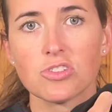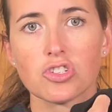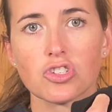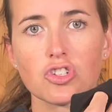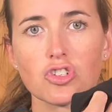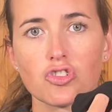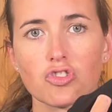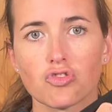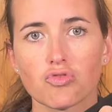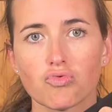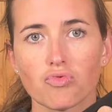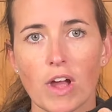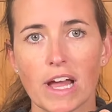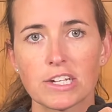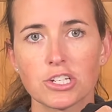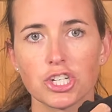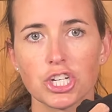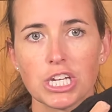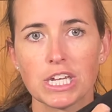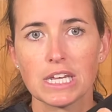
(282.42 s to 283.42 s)

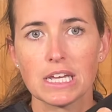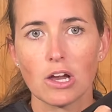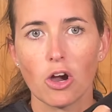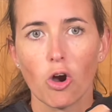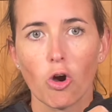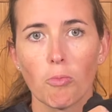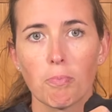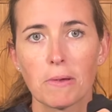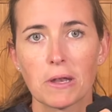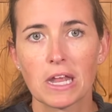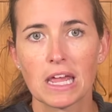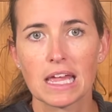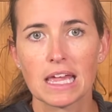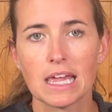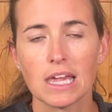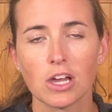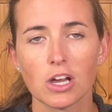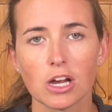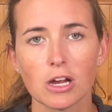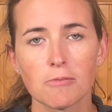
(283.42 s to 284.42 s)
stretchy opening
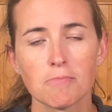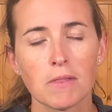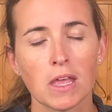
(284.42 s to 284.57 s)
here,